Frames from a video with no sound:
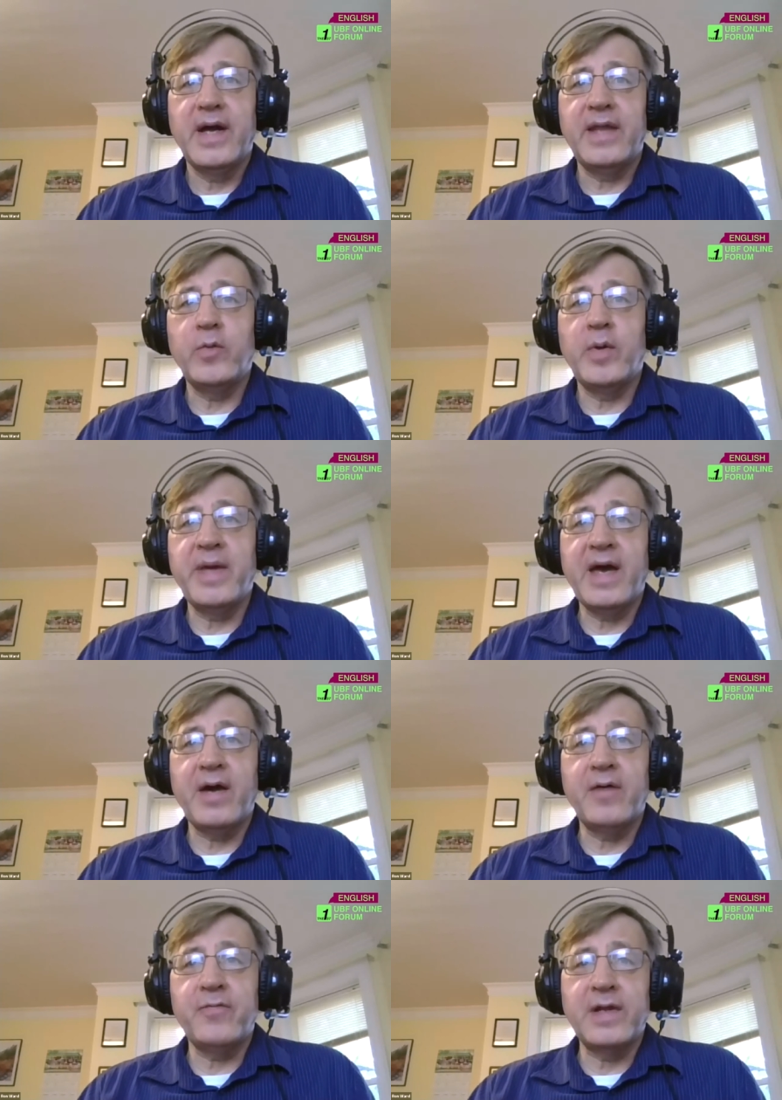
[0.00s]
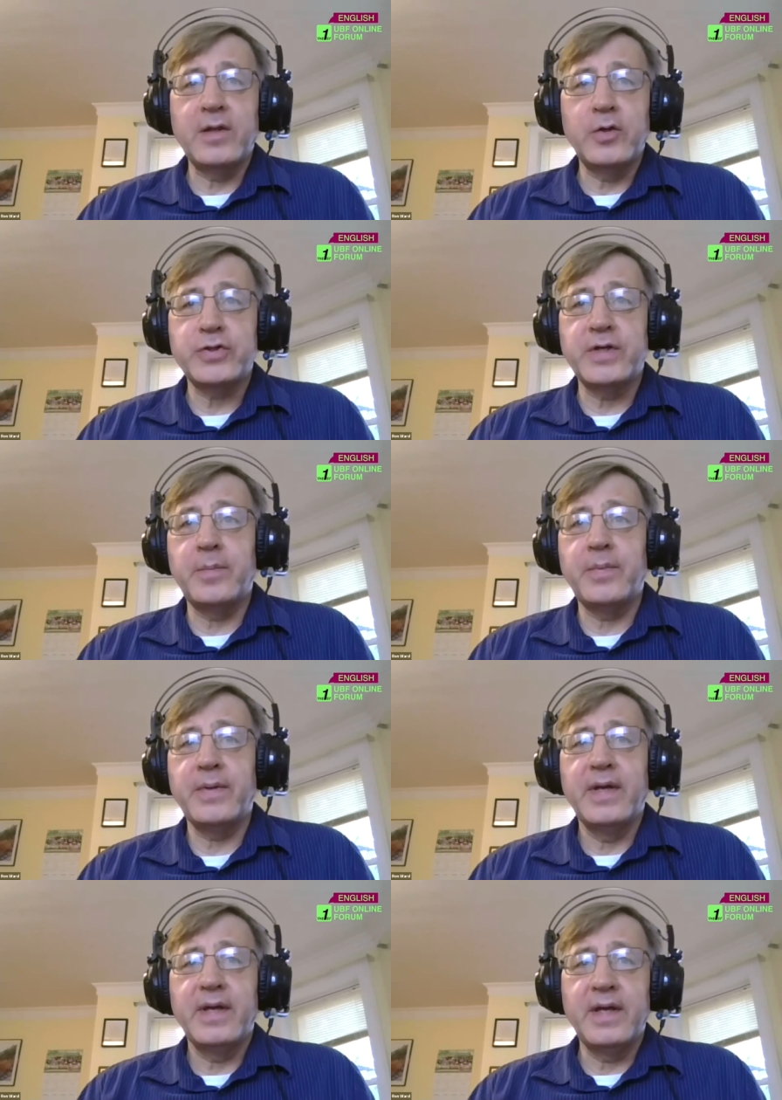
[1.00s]
and that we may have fellowship
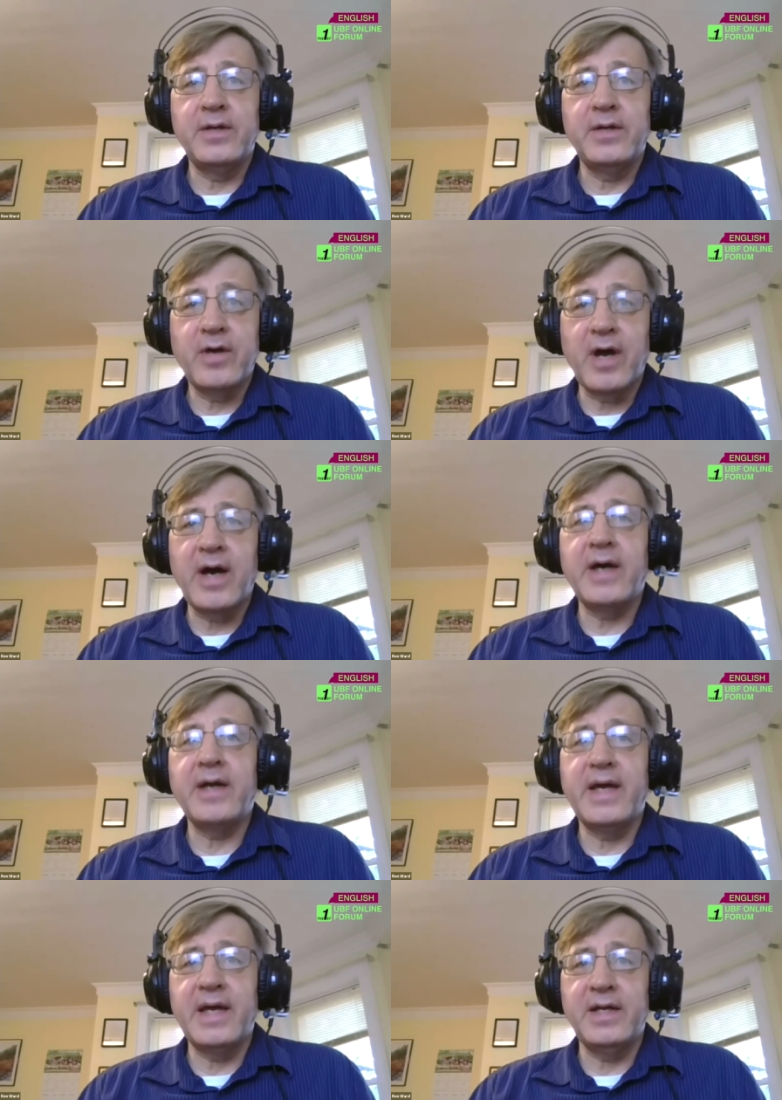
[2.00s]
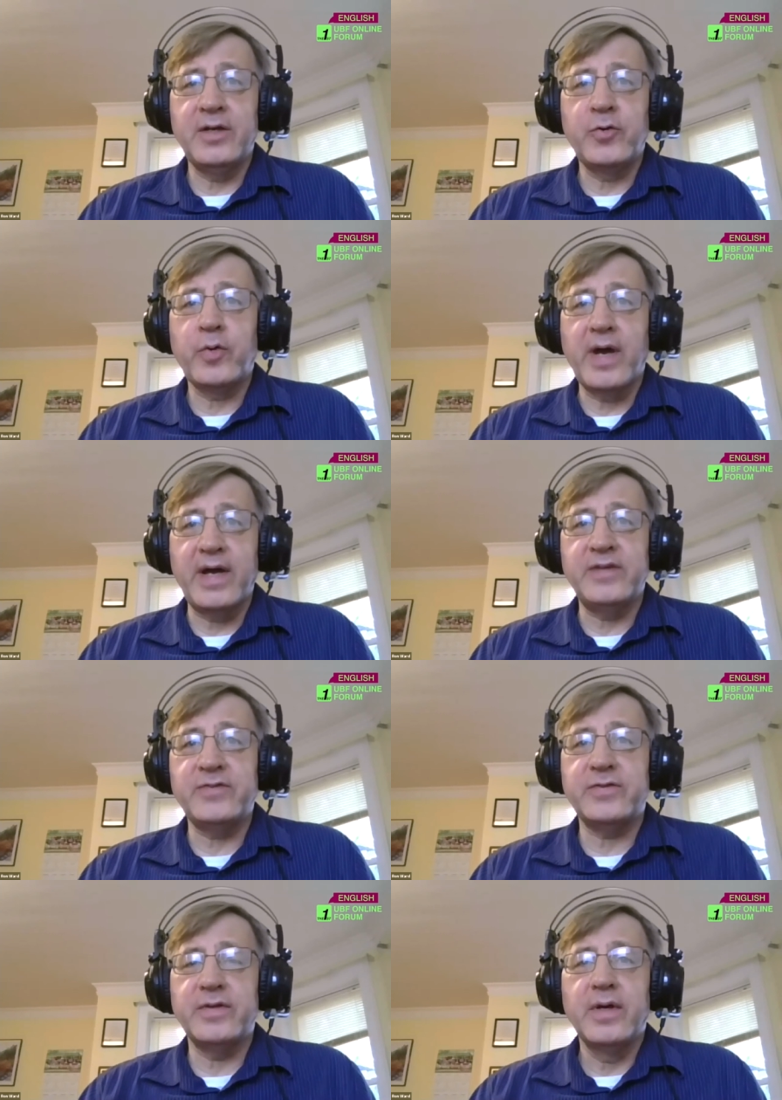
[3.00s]
in God and in
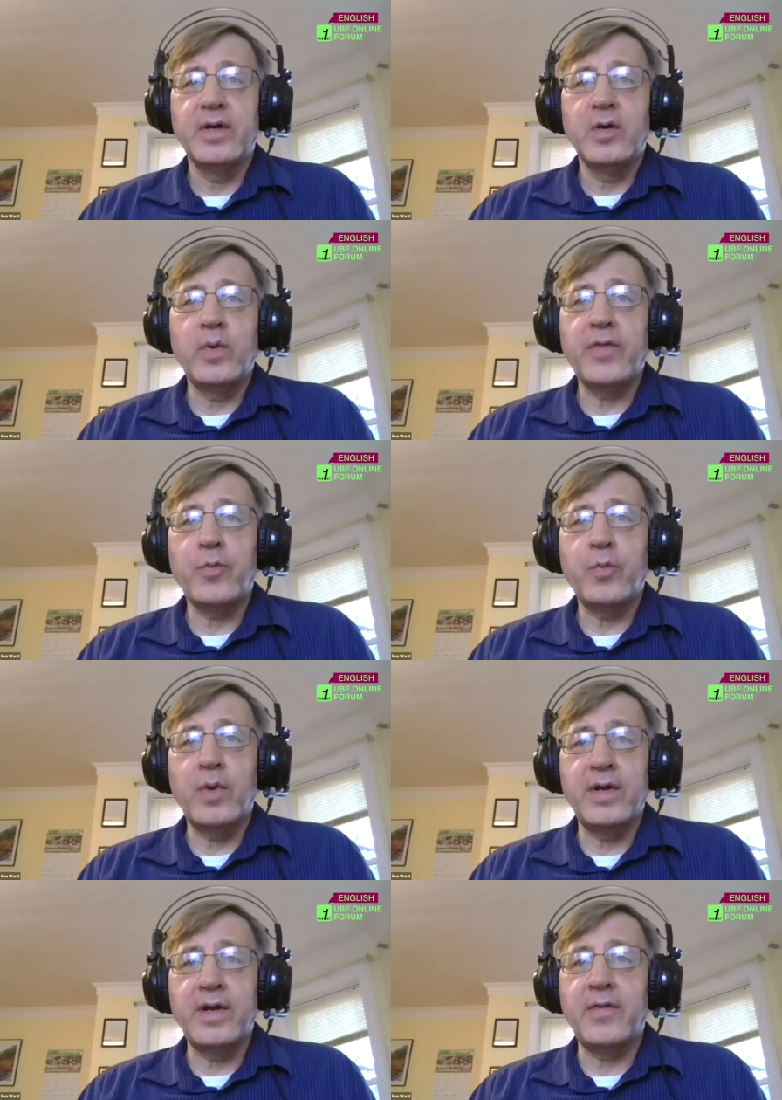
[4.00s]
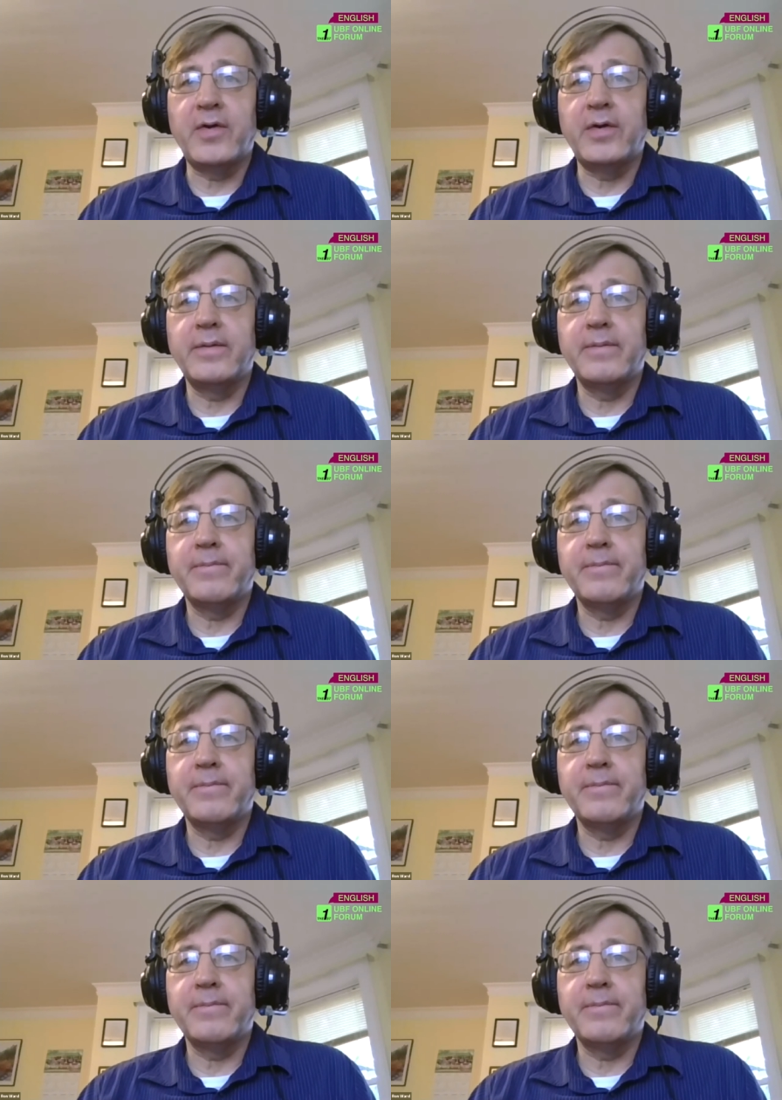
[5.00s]
Christ with one another.